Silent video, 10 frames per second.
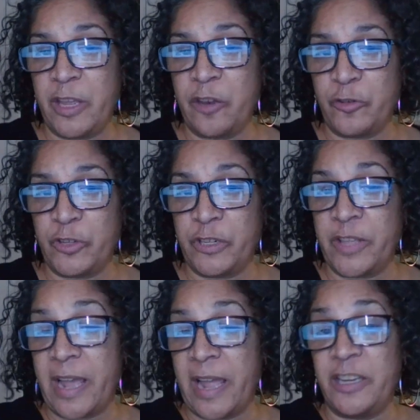and energy
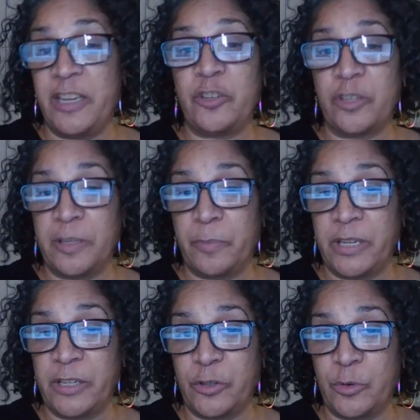that I initially
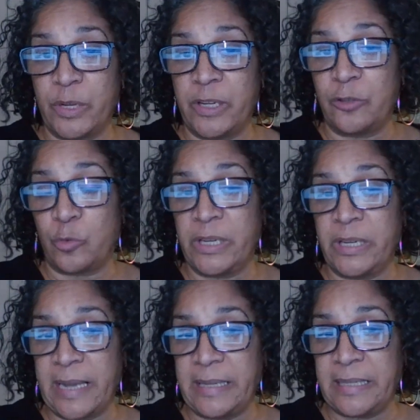put into it in
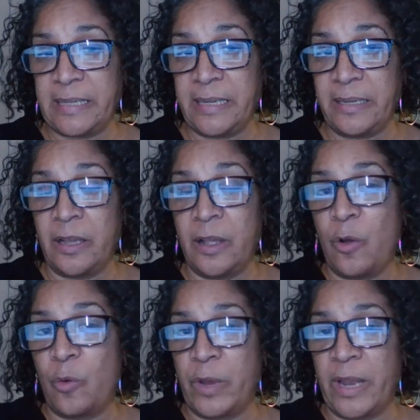2019
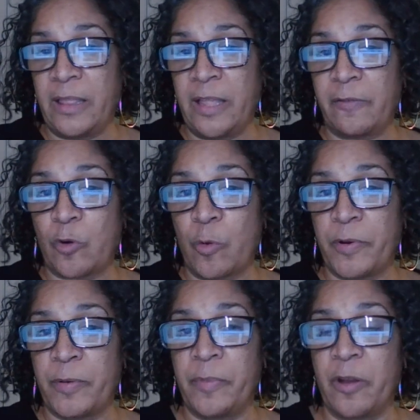when I left
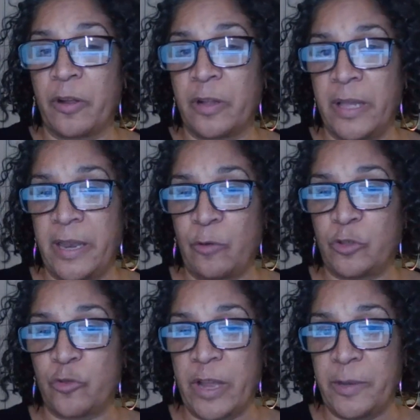corporate America and I
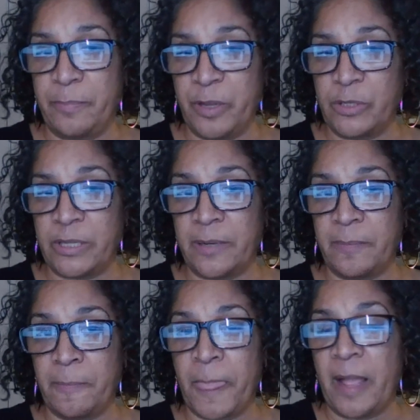was trying to build
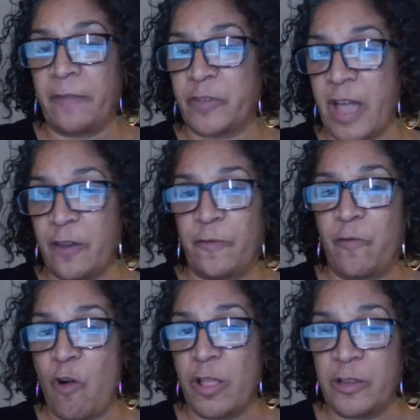it. It's kind
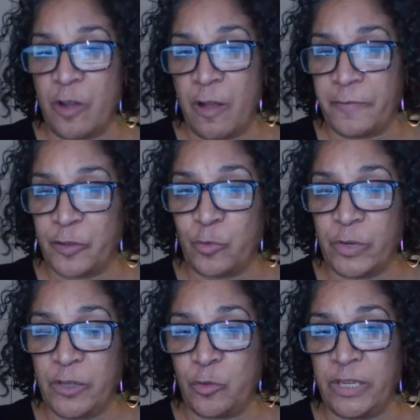of fallen off in
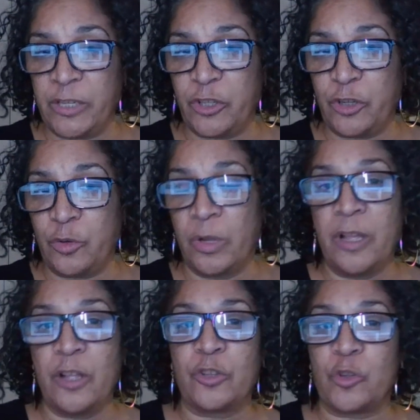2022.
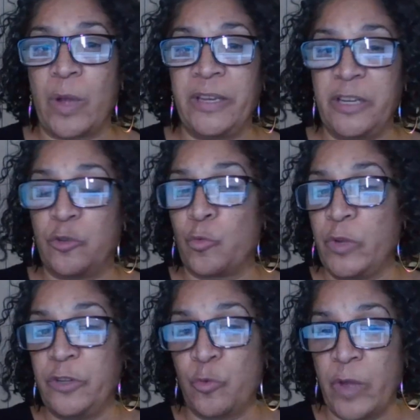So I need to
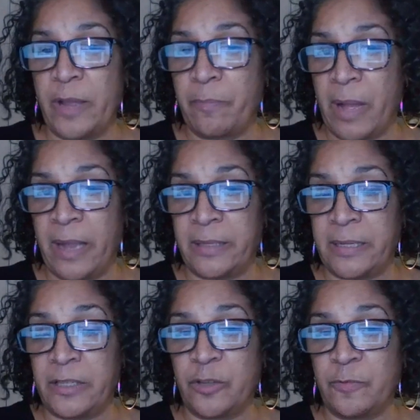redirect my
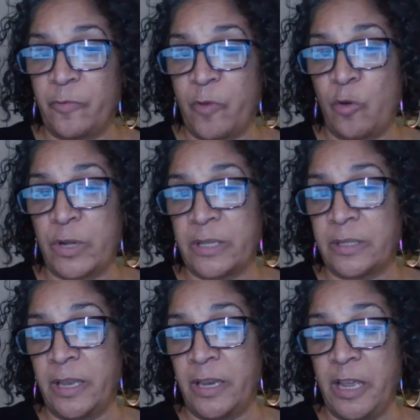attention,
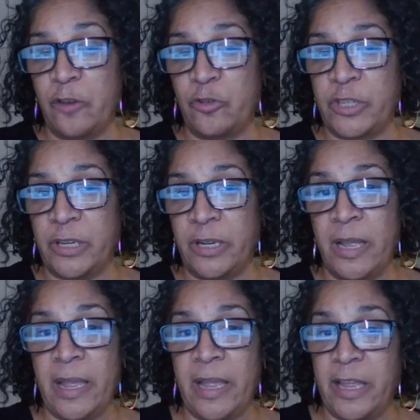focus, and
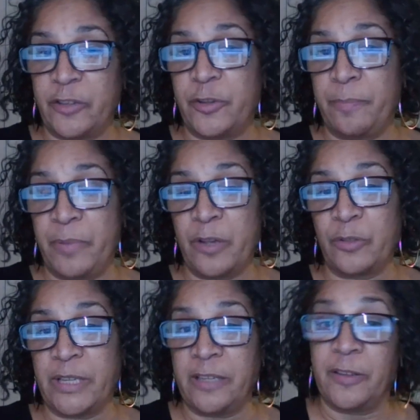energy into
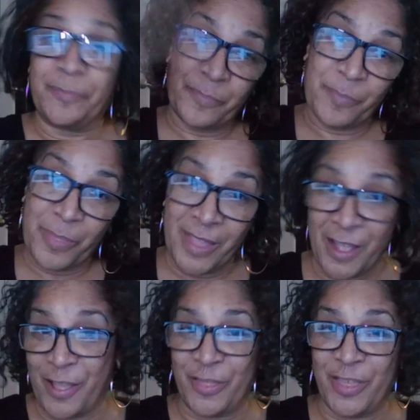building
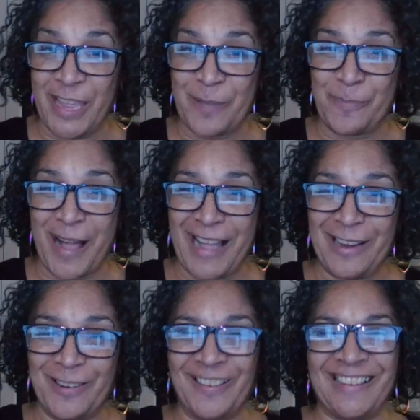the
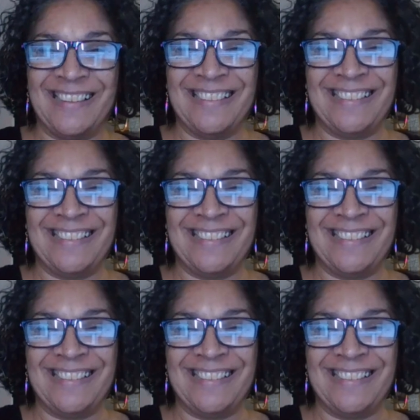empire